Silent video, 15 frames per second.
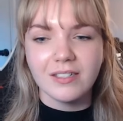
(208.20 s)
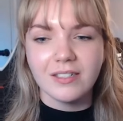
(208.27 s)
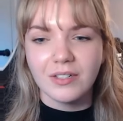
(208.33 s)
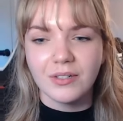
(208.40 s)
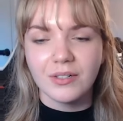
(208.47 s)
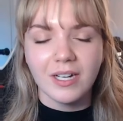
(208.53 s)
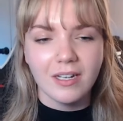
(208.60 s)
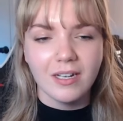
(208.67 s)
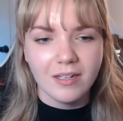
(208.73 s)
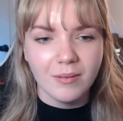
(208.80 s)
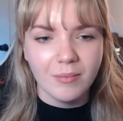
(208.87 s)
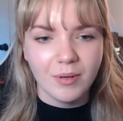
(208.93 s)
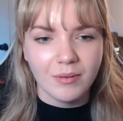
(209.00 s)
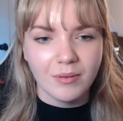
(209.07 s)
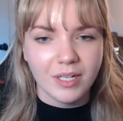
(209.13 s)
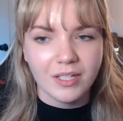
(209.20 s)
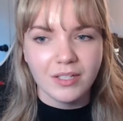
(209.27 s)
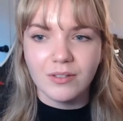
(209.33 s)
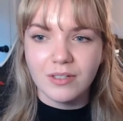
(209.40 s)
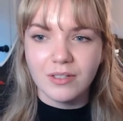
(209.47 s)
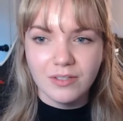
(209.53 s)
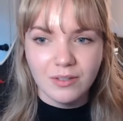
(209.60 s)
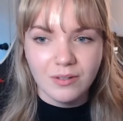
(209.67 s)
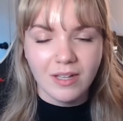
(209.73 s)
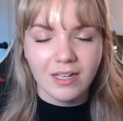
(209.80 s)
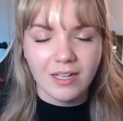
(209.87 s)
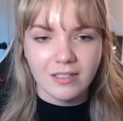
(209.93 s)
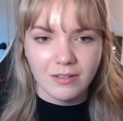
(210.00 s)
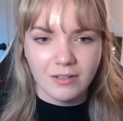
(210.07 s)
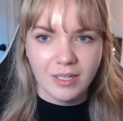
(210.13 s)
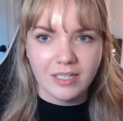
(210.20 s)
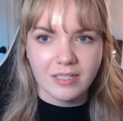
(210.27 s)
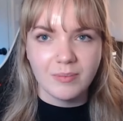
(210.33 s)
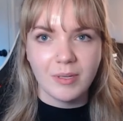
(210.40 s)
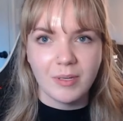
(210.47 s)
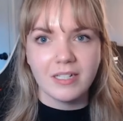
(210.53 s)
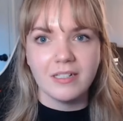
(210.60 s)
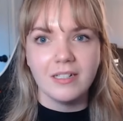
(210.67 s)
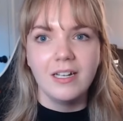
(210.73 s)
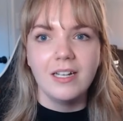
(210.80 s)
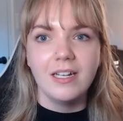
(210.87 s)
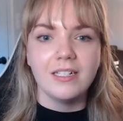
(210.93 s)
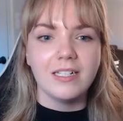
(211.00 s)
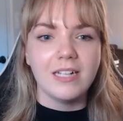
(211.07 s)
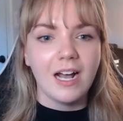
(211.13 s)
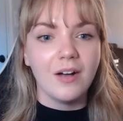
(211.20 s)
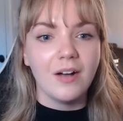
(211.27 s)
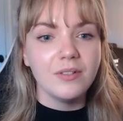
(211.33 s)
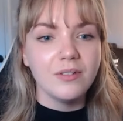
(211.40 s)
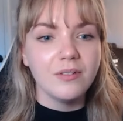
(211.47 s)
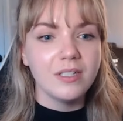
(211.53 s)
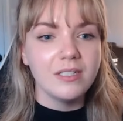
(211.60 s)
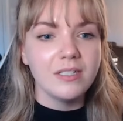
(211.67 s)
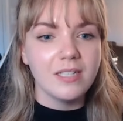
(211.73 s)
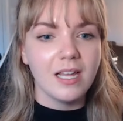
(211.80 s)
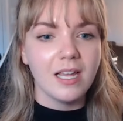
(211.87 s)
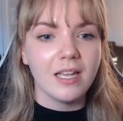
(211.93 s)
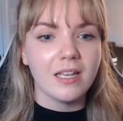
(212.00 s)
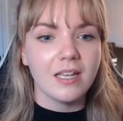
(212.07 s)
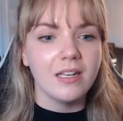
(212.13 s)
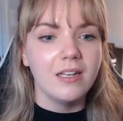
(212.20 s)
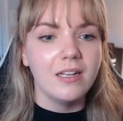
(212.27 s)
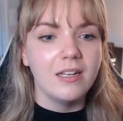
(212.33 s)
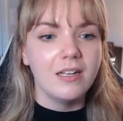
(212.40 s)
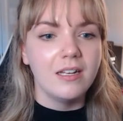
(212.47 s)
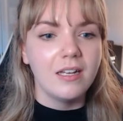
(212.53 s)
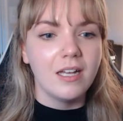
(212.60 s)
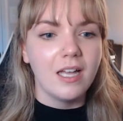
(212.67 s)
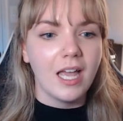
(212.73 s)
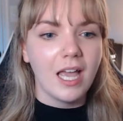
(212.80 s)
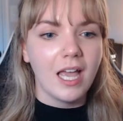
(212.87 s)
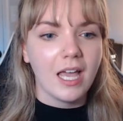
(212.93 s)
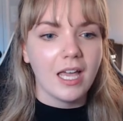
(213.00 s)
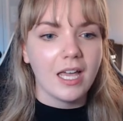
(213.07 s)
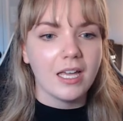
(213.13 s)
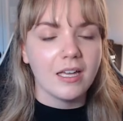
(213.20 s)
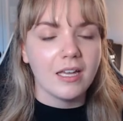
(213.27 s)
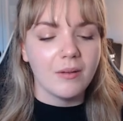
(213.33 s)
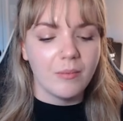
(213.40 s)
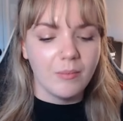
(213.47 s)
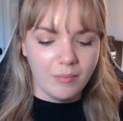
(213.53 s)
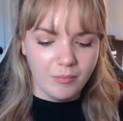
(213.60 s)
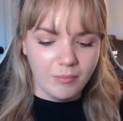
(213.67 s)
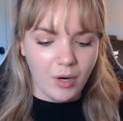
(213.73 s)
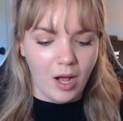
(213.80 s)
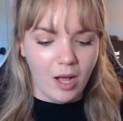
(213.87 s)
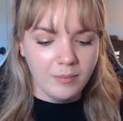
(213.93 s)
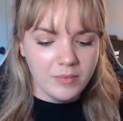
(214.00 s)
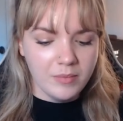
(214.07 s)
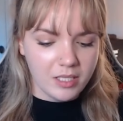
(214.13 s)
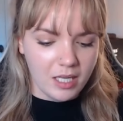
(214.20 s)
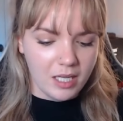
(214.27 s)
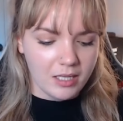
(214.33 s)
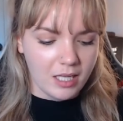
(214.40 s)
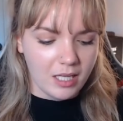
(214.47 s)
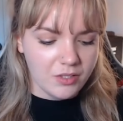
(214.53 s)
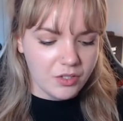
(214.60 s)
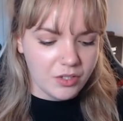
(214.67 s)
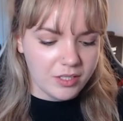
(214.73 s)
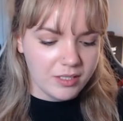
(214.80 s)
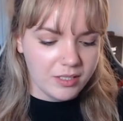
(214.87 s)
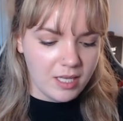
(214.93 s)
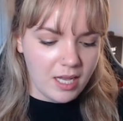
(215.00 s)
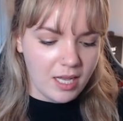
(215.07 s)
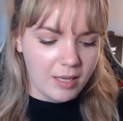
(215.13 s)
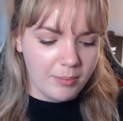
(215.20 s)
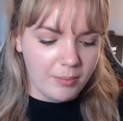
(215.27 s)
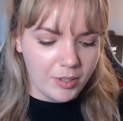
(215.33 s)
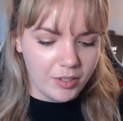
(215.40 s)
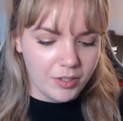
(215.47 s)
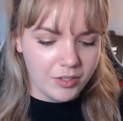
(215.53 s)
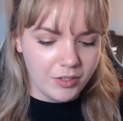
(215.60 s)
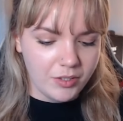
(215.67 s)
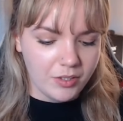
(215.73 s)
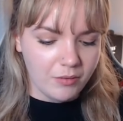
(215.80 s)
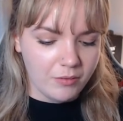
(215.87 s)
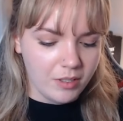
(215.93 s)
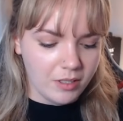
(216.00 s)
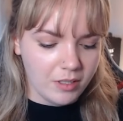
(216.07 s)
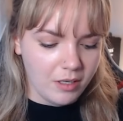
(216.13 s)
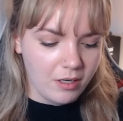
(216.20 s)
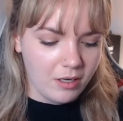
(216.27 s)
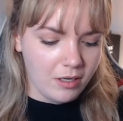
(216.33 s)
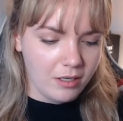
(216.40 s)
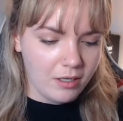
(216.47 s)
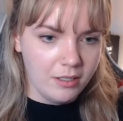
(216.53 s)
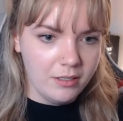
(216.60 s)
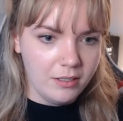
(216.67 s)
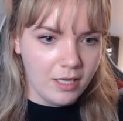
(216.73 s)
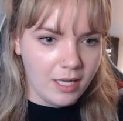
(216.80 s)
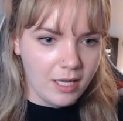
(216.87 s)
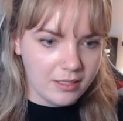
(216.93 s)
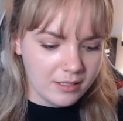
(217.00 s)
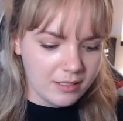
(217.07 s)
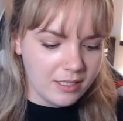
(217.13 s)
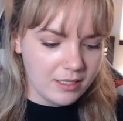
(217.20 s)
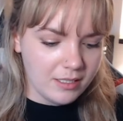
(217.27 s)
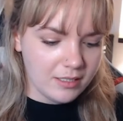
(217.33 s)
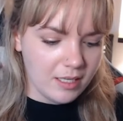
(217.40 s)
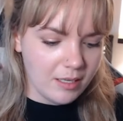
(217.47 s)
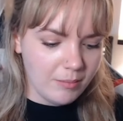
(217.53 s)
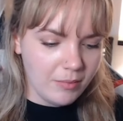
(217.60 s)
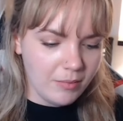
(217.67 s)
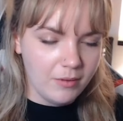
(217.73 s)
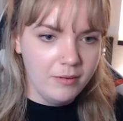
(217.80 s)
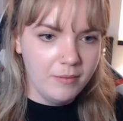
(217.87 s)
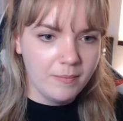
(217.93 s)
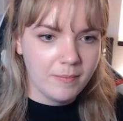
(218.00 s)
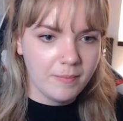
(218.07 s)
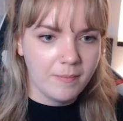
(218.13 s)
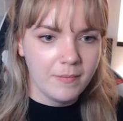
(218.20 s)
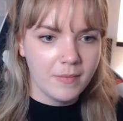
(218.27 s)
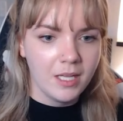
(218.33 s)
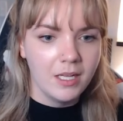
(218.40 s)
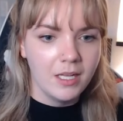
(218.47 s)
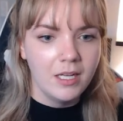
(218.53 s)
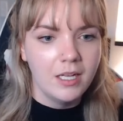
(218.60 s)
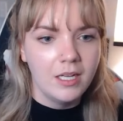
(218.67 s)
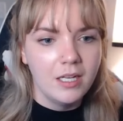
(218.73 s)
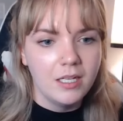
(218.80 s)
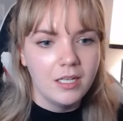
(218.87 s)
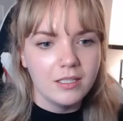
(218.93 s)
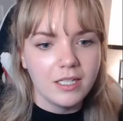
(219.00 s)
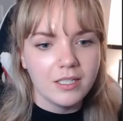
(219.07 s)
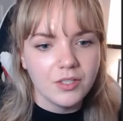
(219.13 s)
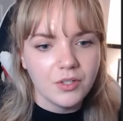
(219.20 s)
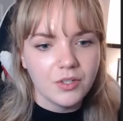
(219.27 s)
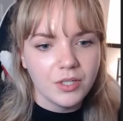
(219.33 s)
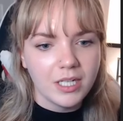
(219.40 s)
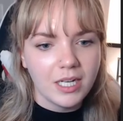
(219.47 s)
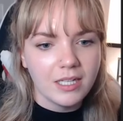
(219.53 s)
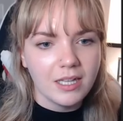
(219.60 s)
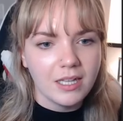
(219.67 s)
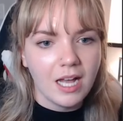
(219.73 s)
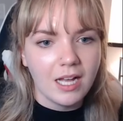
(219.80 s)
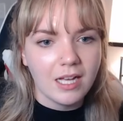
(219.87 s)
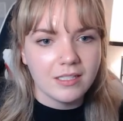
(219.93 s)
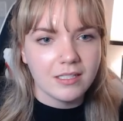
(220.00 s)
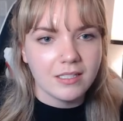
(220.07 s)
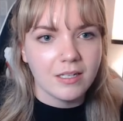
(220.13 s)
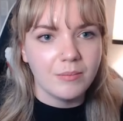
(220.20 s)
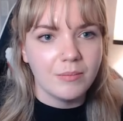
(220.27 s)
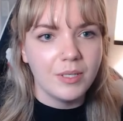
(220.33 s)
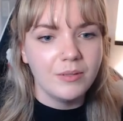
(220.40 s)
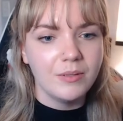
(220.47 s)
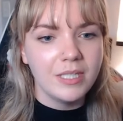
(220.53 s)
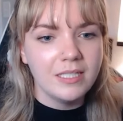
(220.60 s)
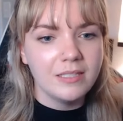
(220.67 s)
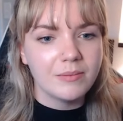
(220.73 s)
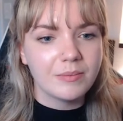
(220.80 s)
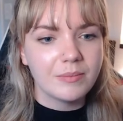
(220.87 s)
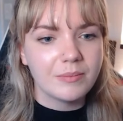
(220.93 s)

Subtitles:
to create a component, you can do that in UXPin. Now you can take a prompt and let's just say persona card as an example. Let's create that as a component.